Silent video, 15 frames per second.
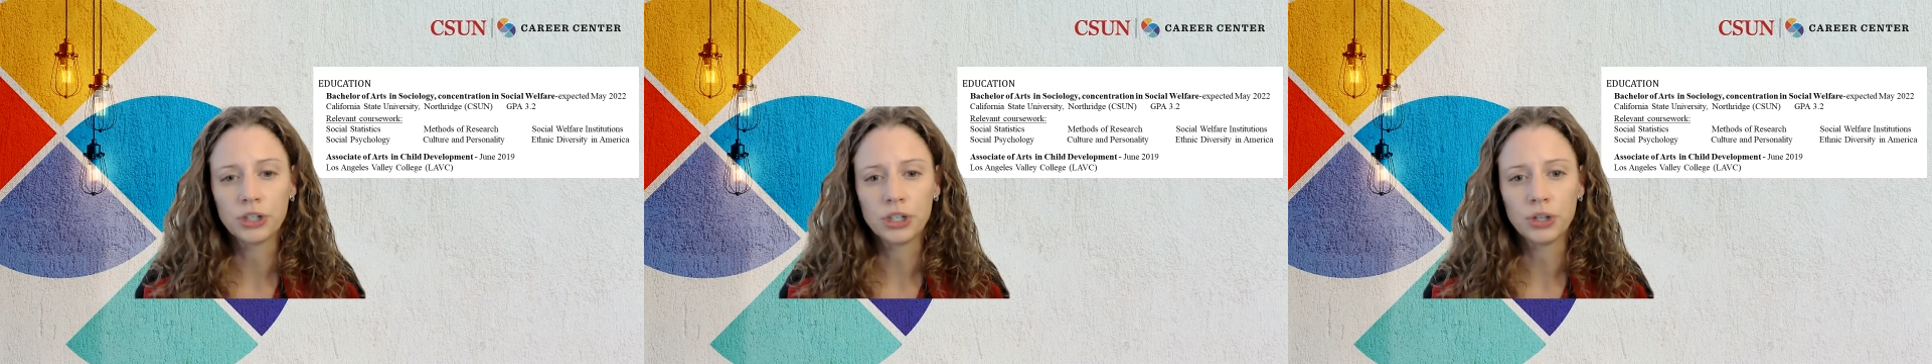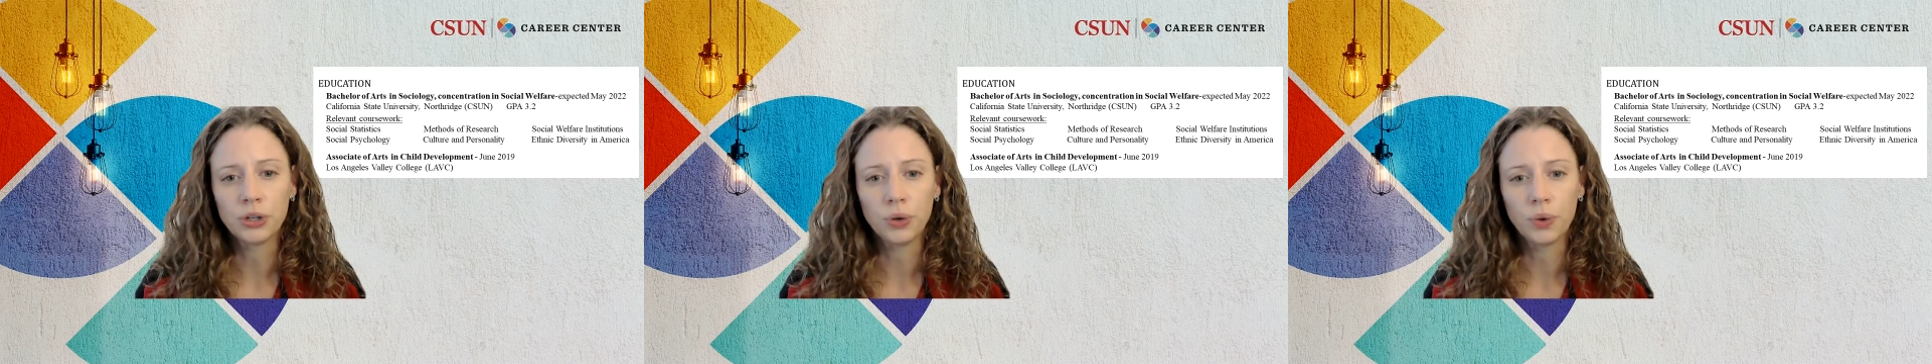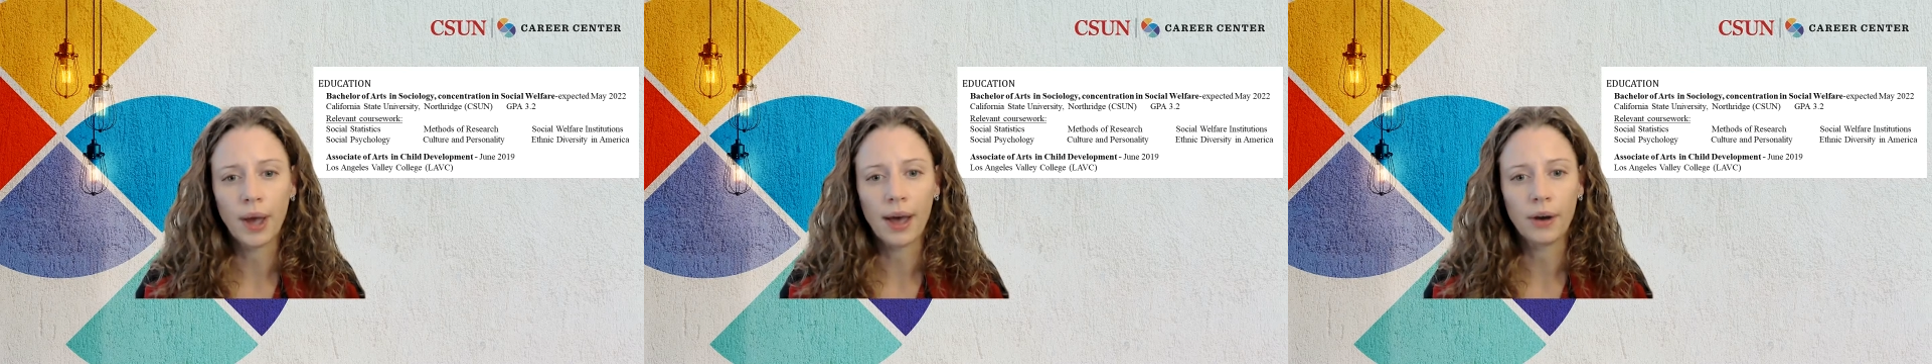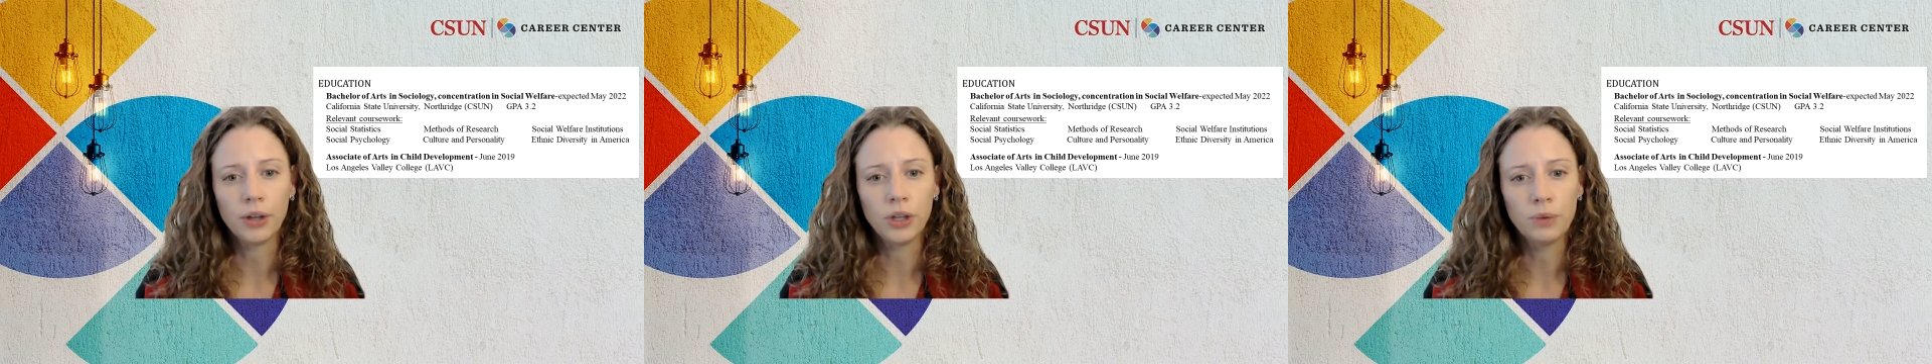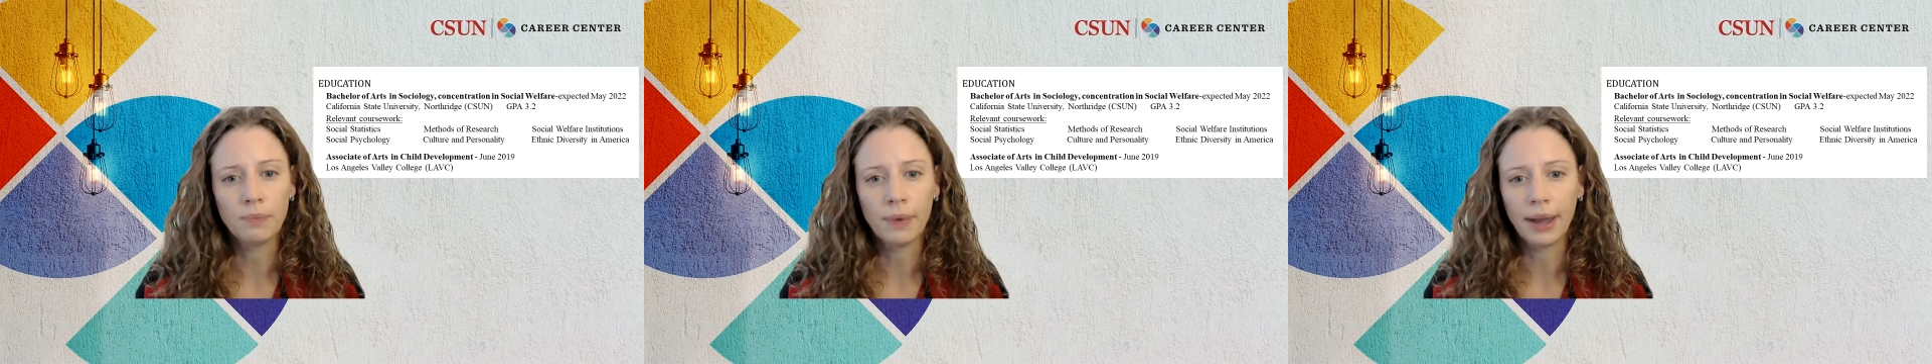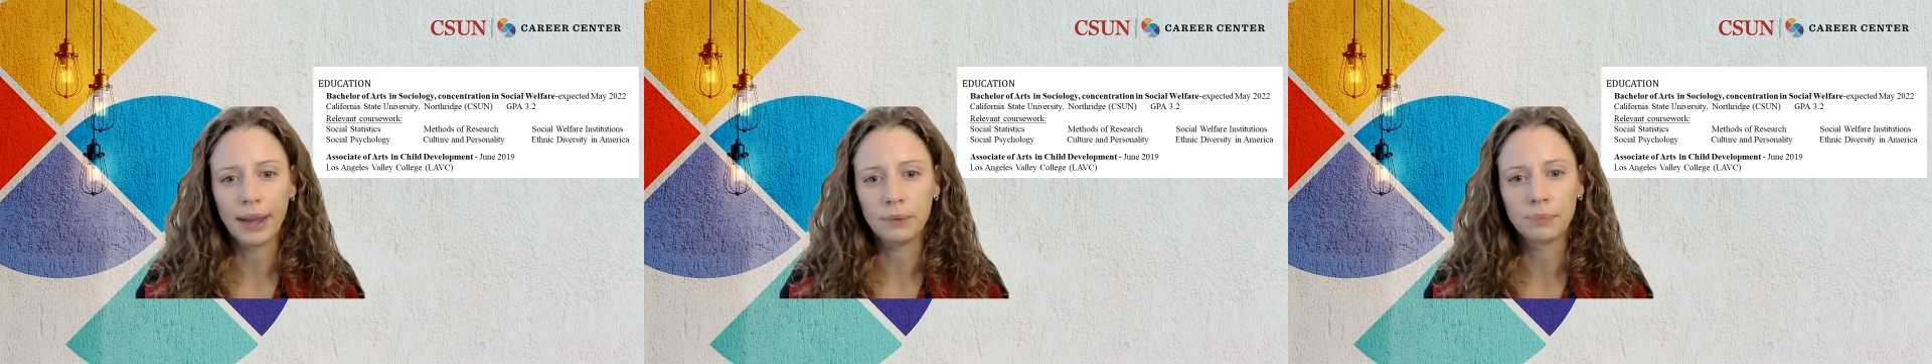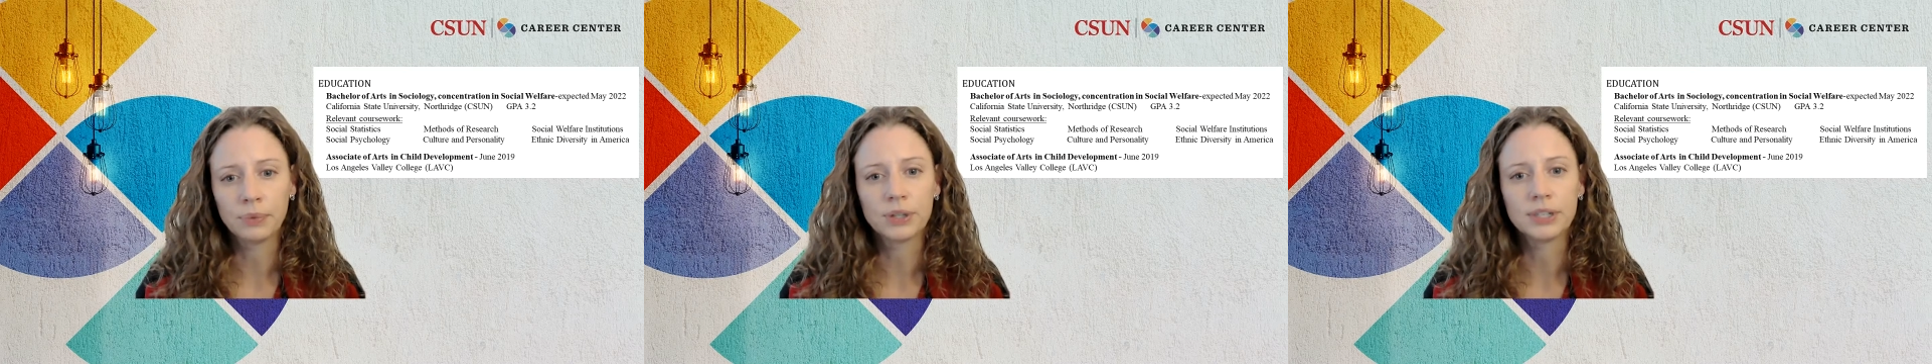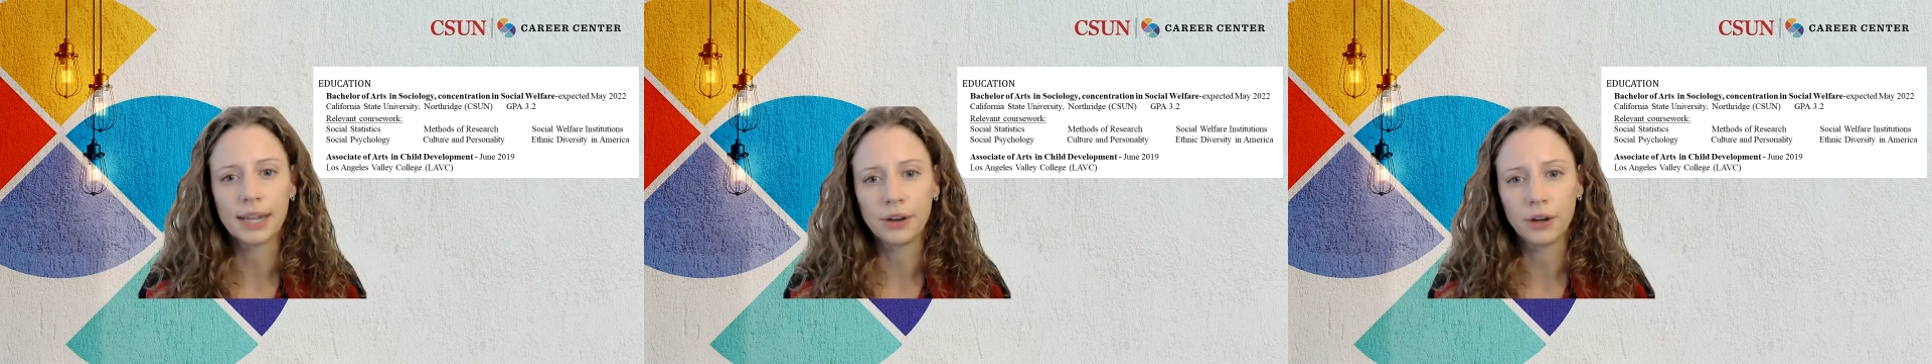to how you might
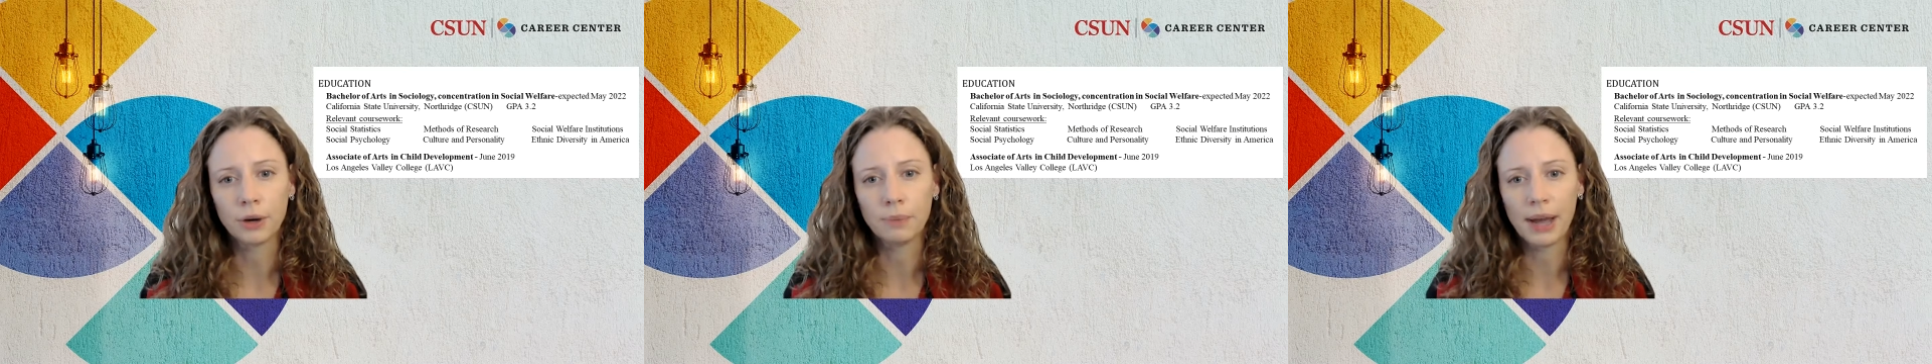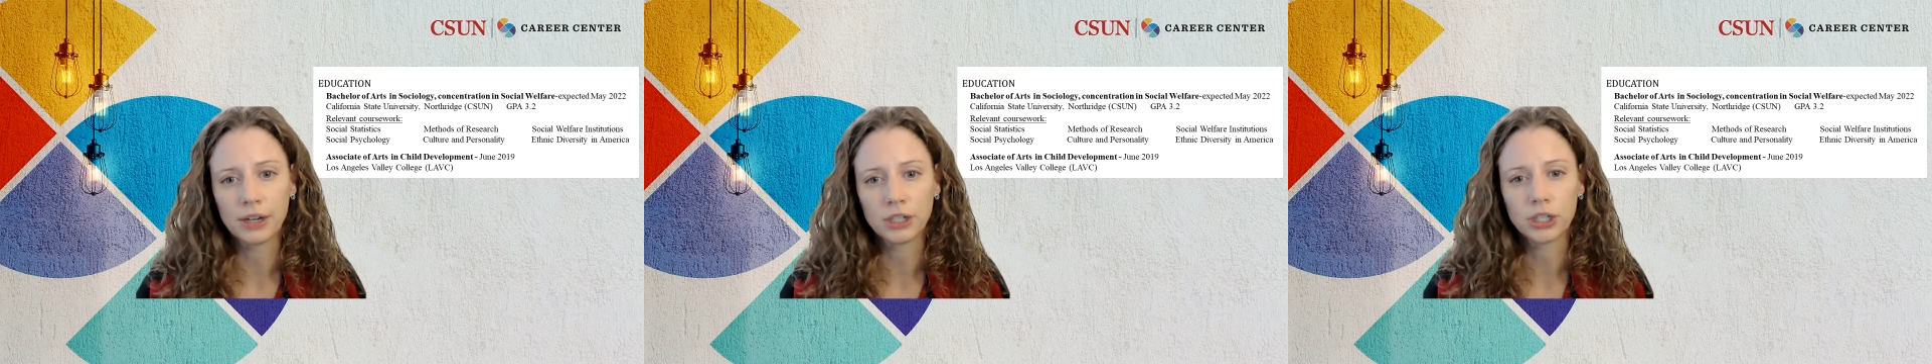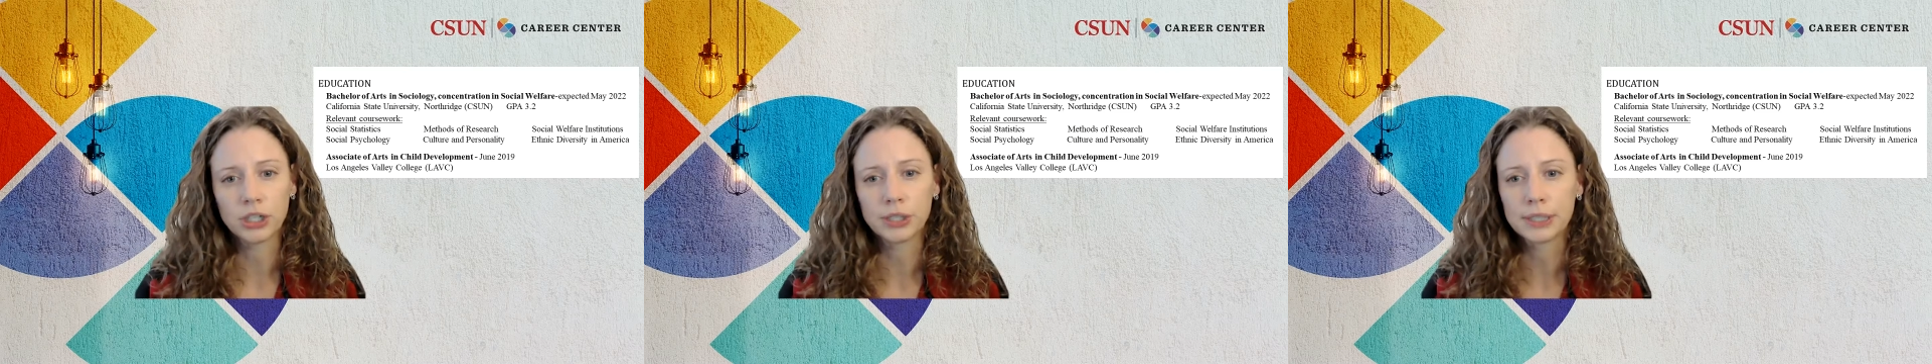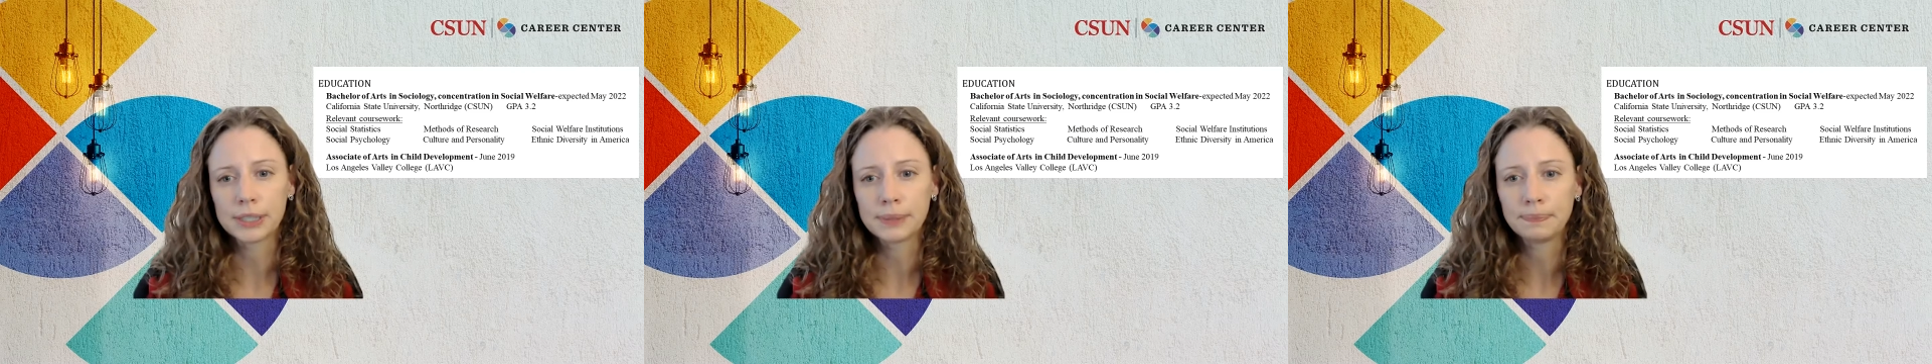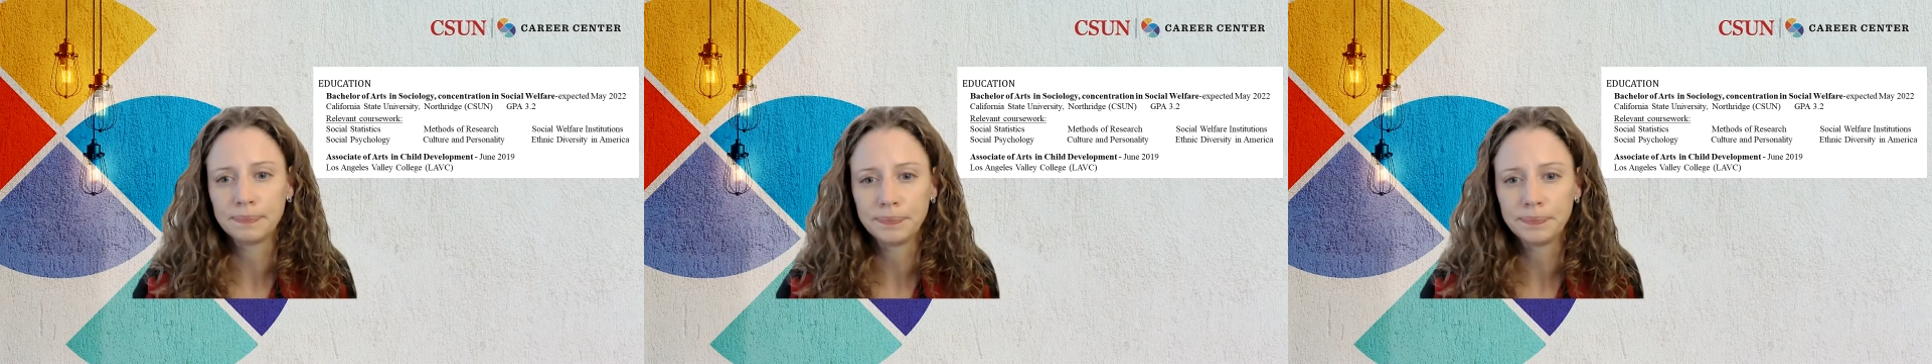present your bachelor's.